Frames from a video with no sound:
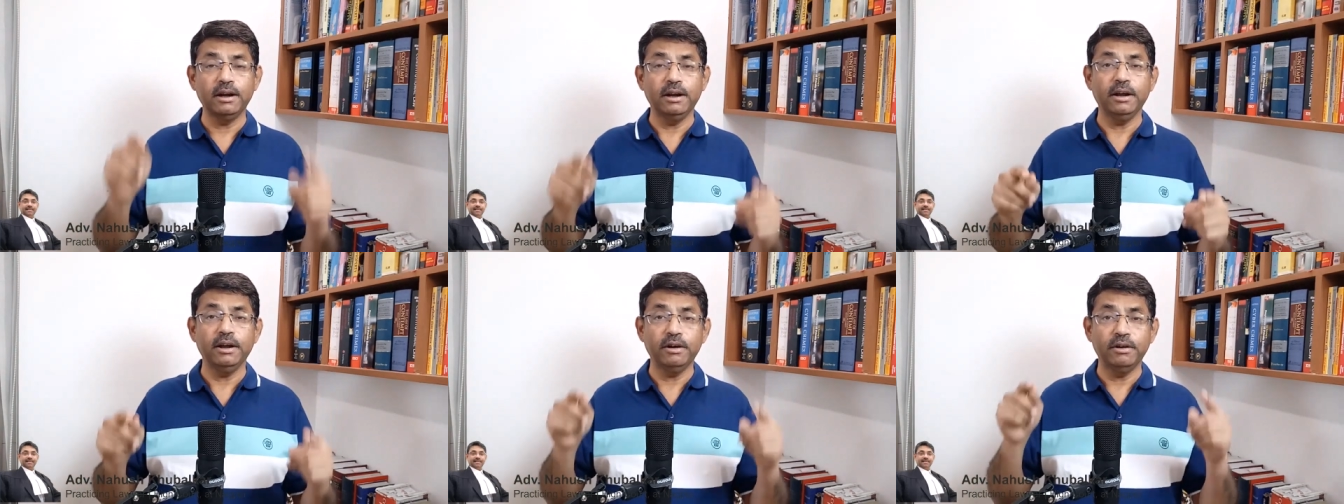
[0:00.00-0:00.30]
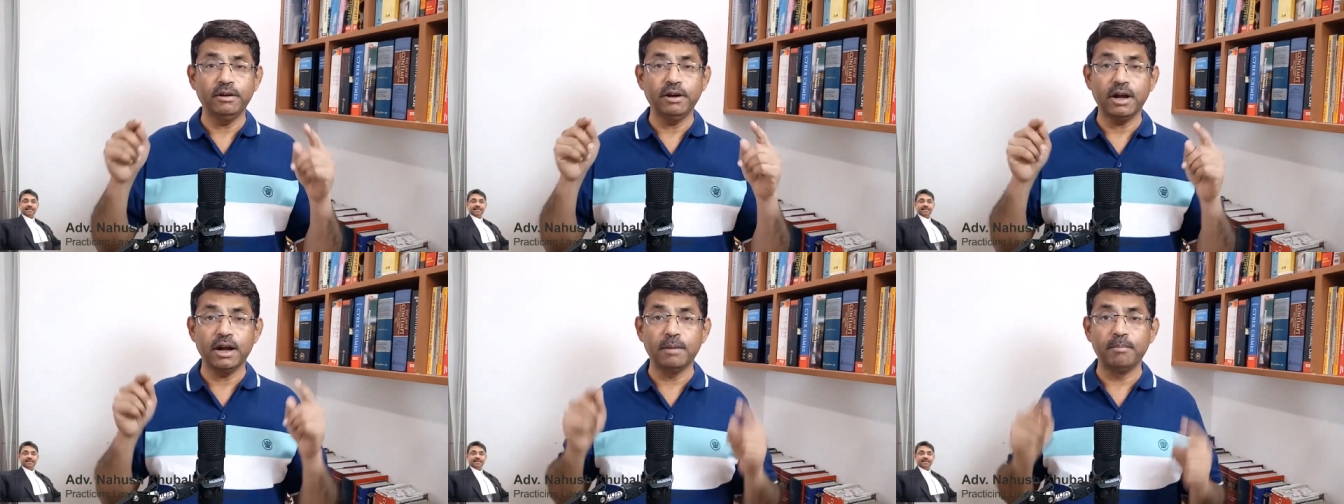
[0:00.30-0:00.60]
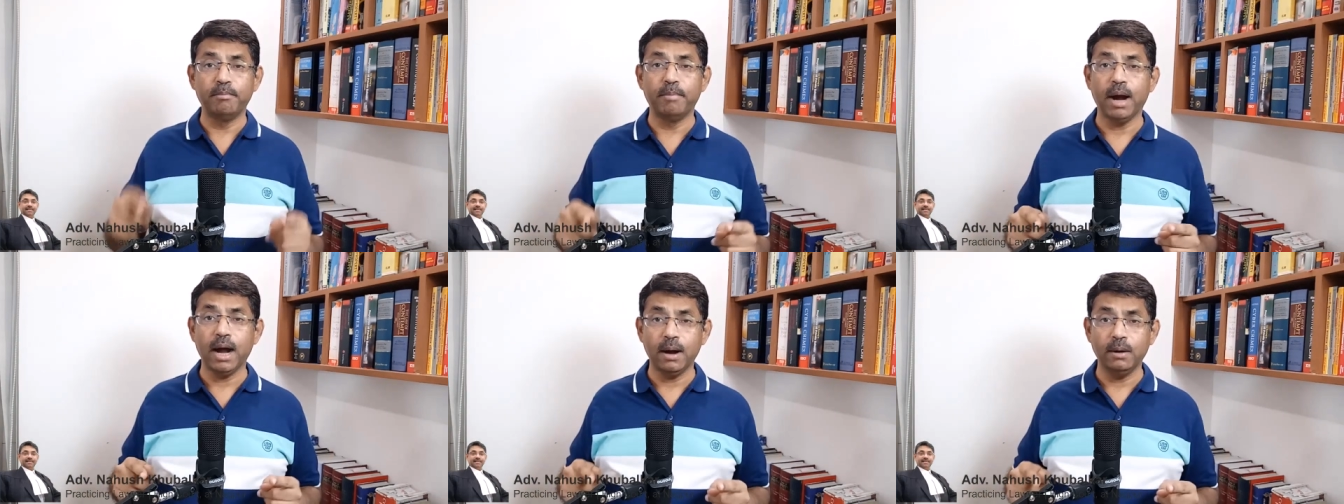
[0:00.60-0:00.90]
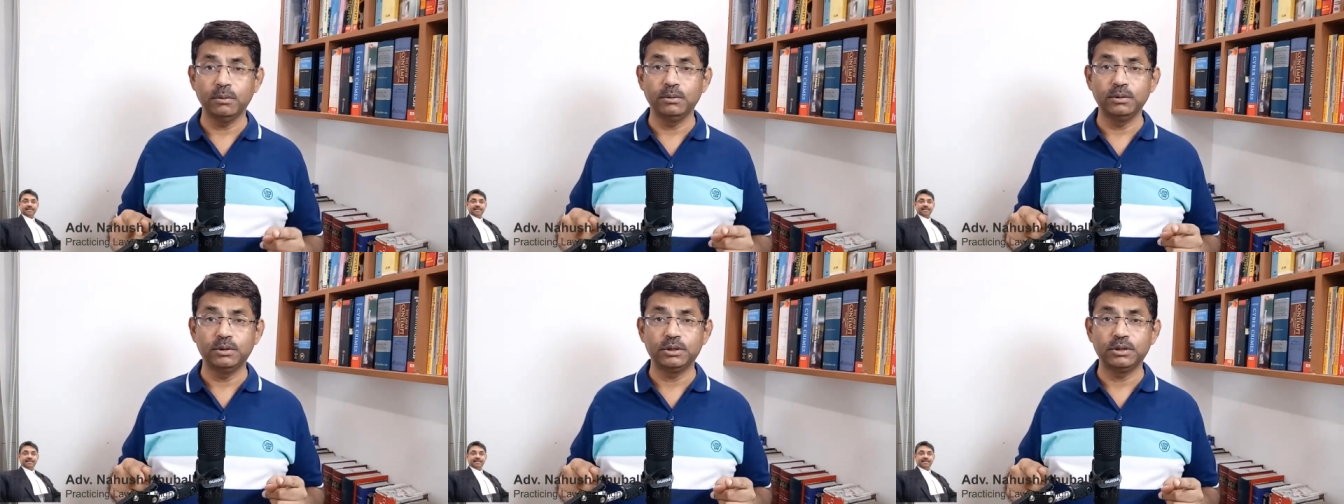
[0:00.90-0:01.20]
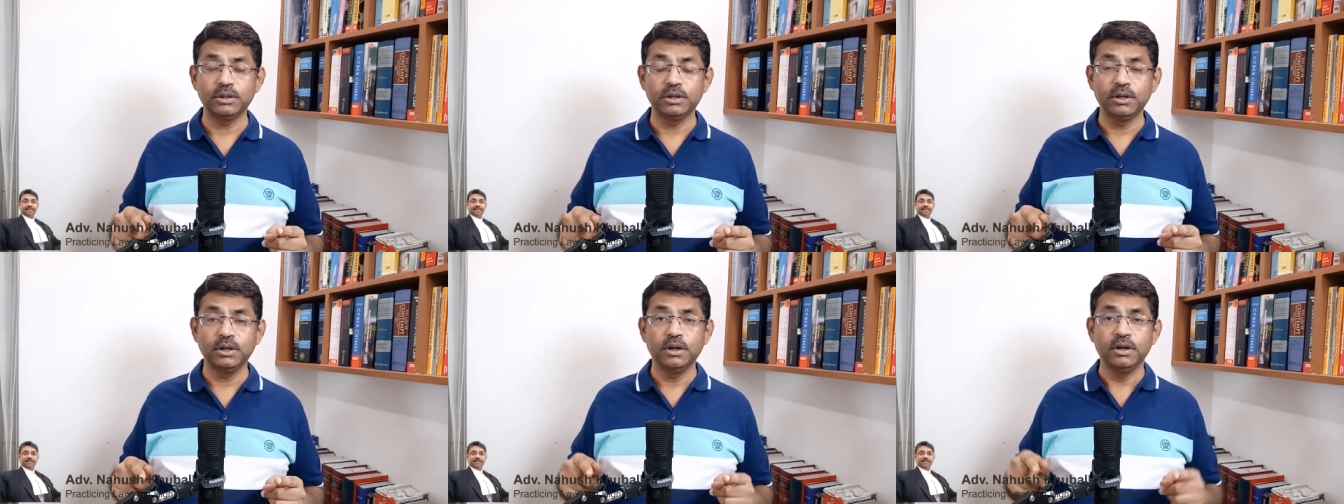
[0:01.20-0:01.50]
clear
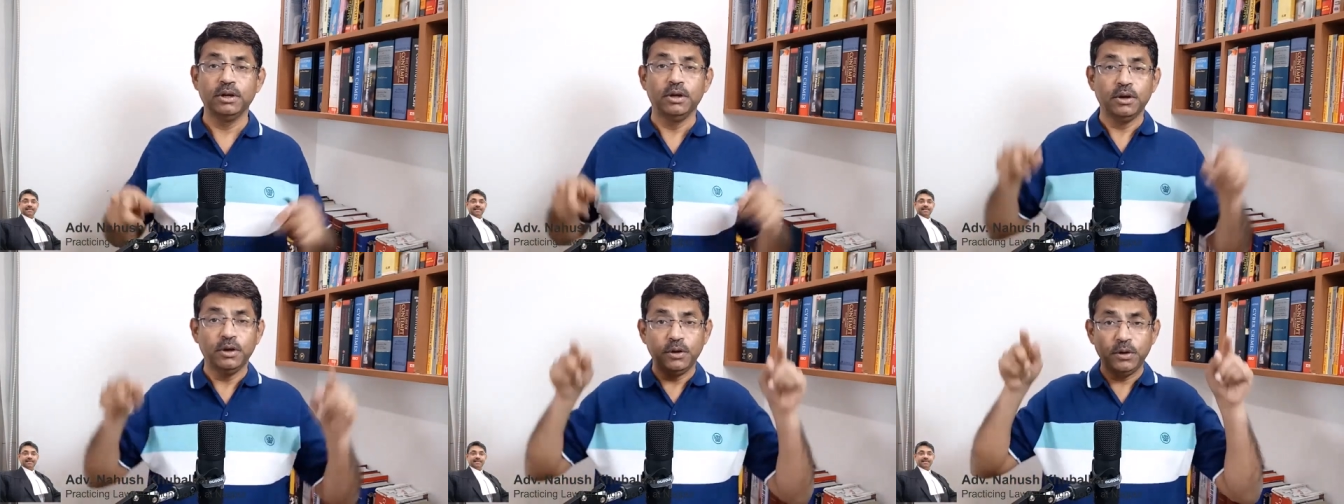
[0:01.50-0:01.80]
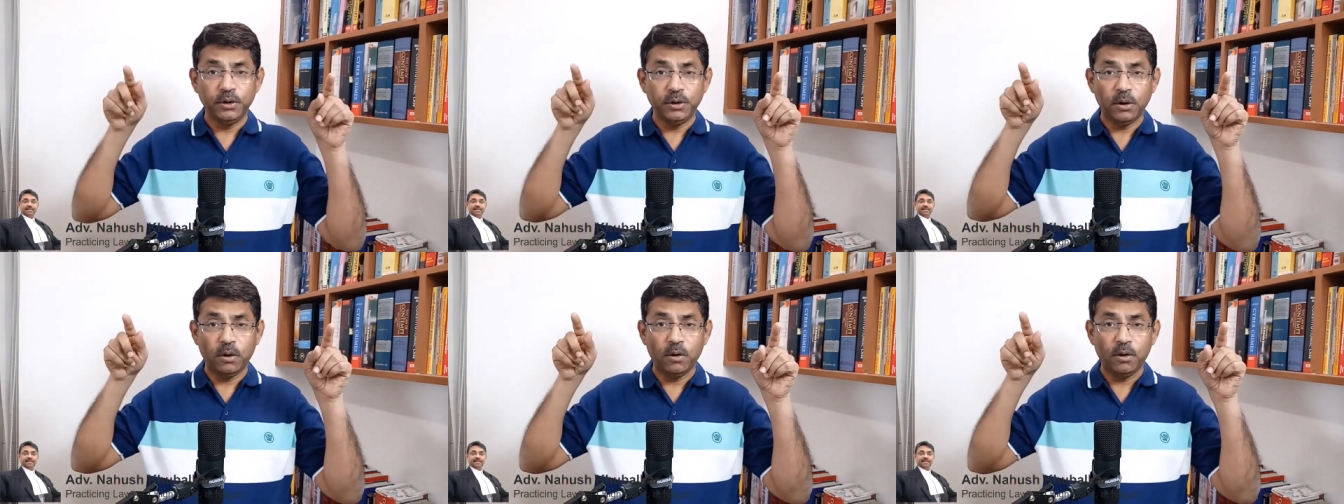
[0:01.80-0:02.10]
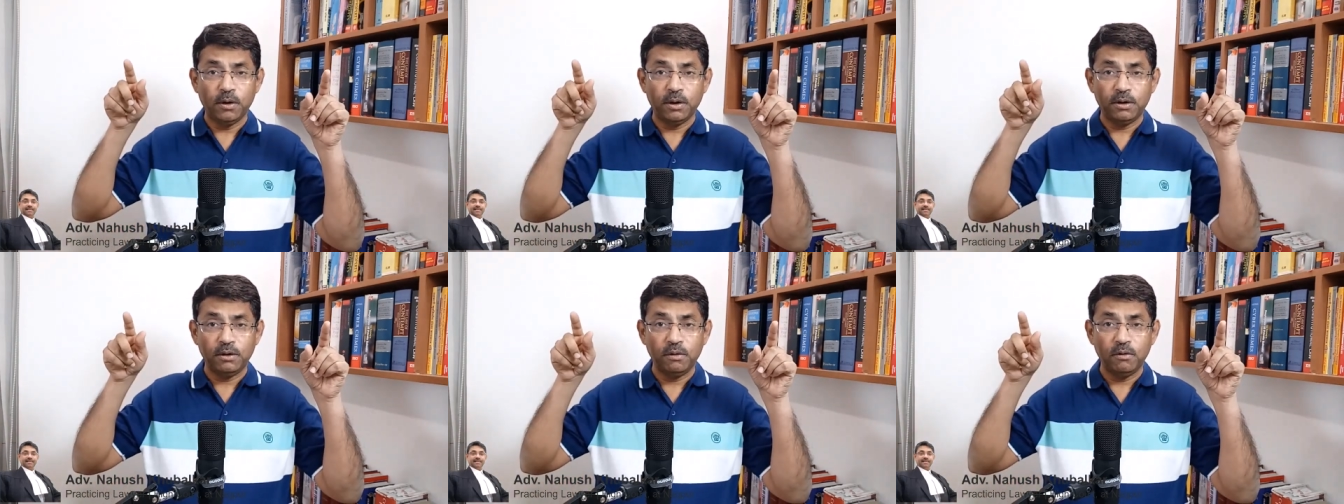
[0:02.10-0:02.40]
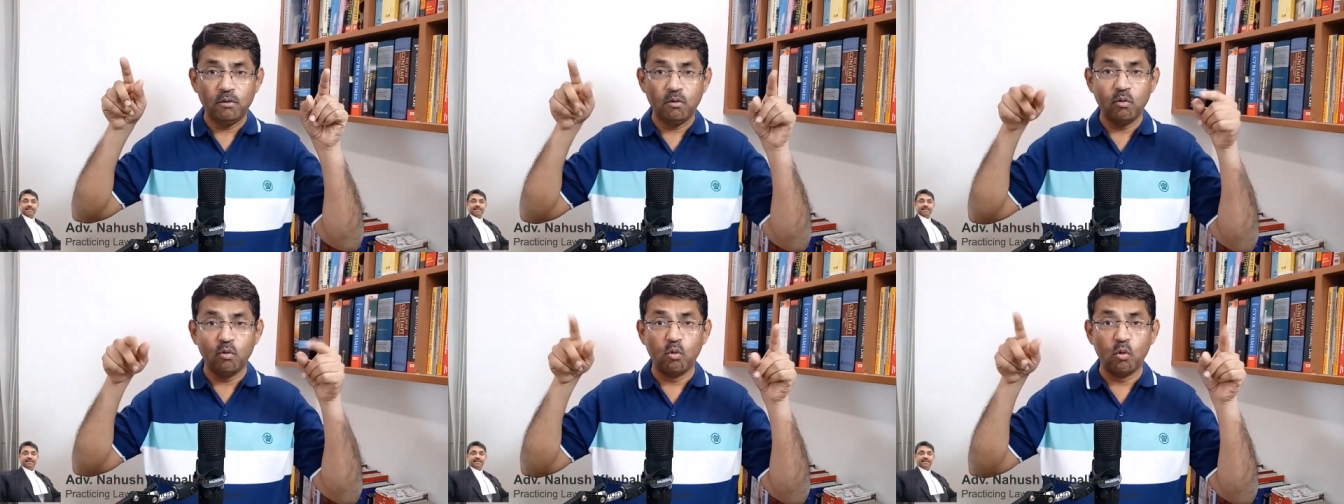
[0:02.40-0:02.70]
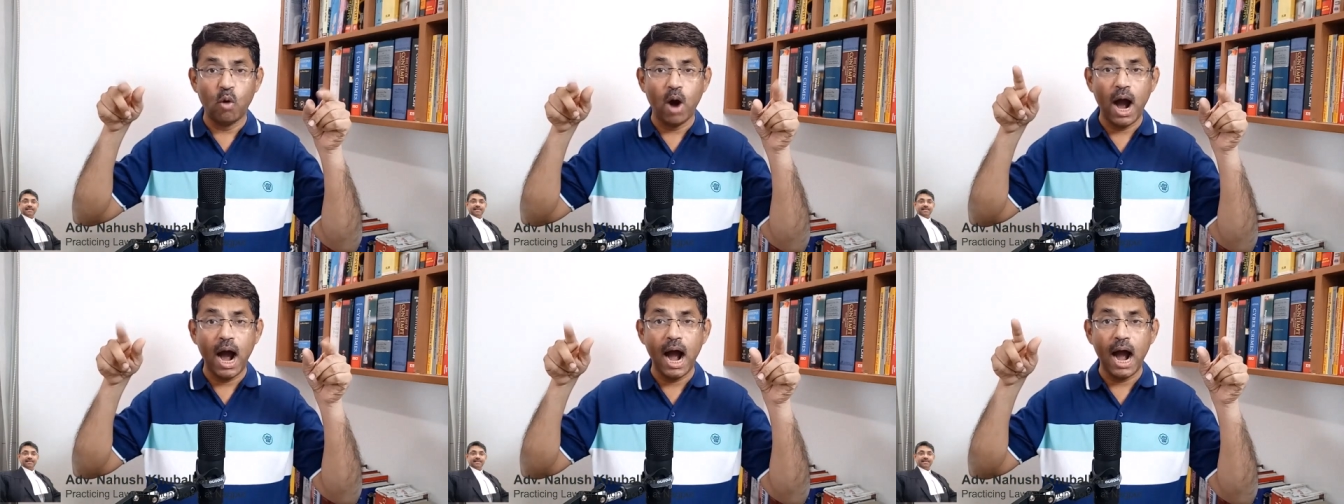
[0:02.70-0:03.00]
about your
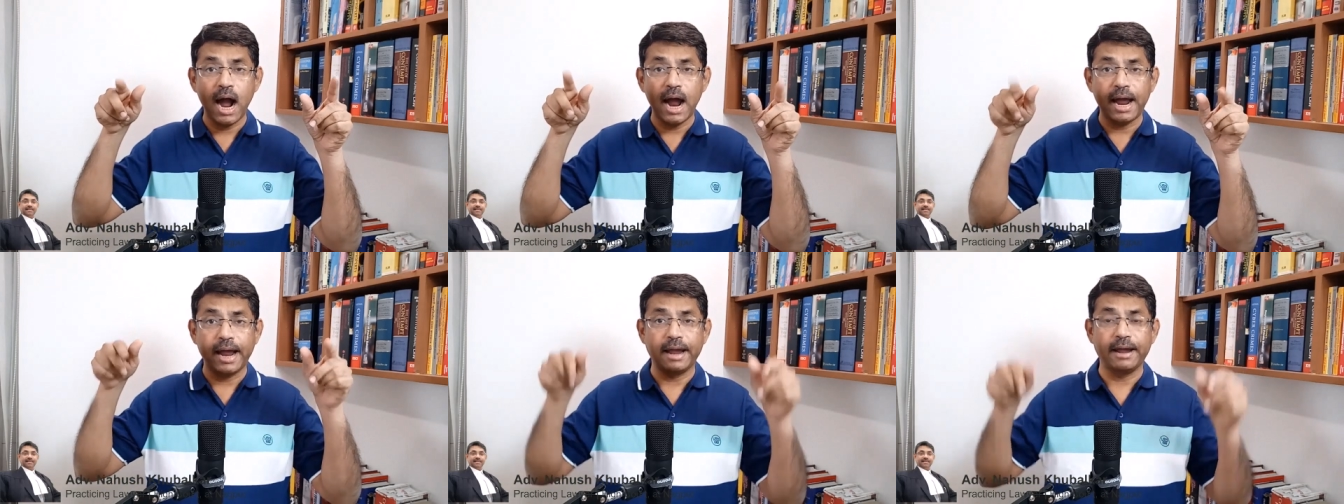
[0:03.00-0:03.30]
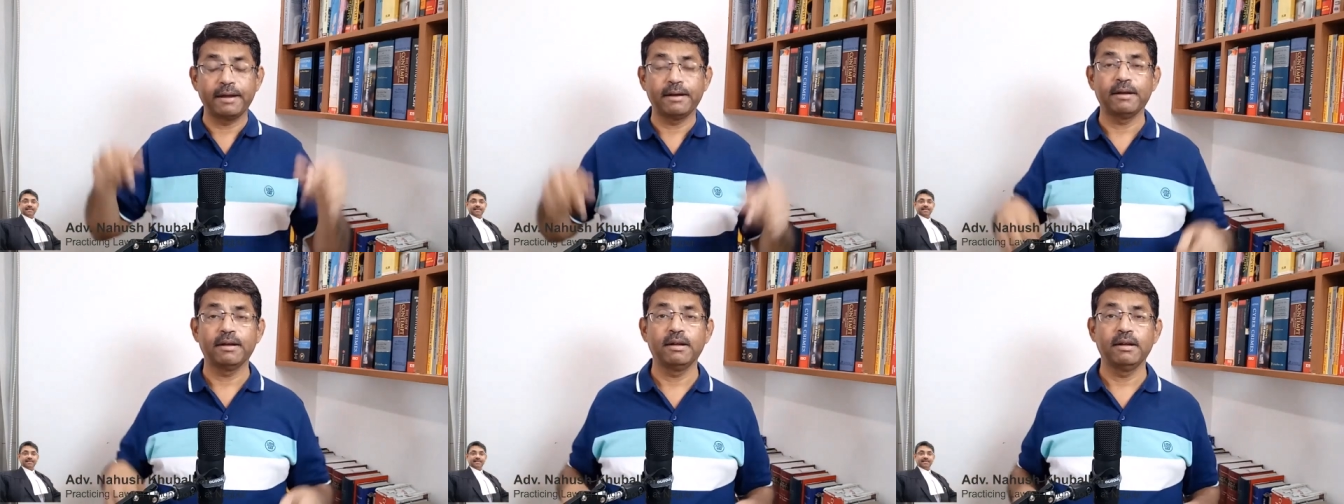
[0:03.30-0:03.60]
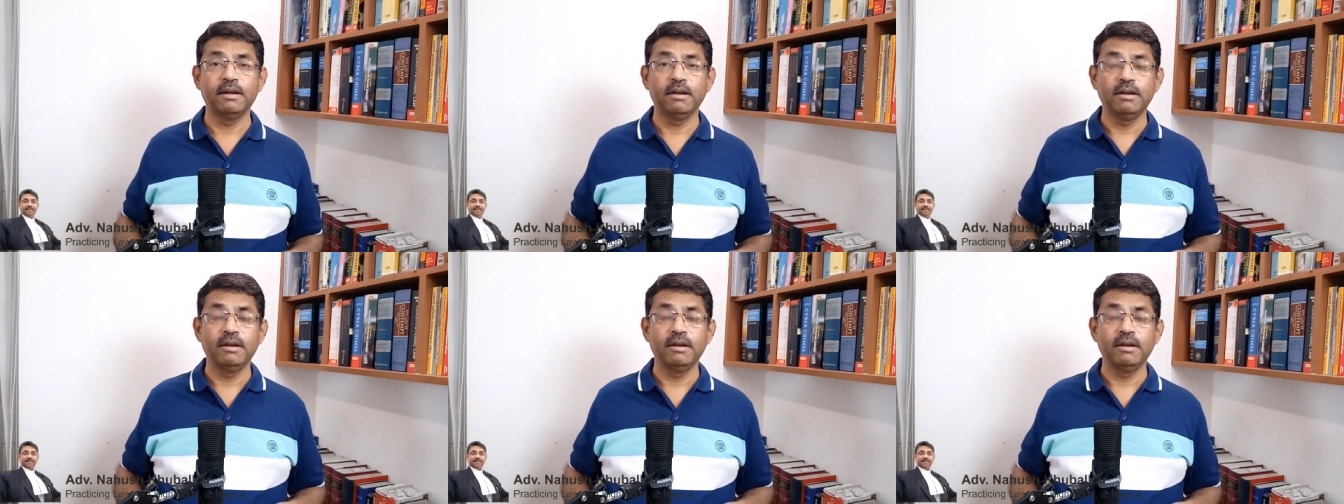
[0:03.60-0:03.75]
why.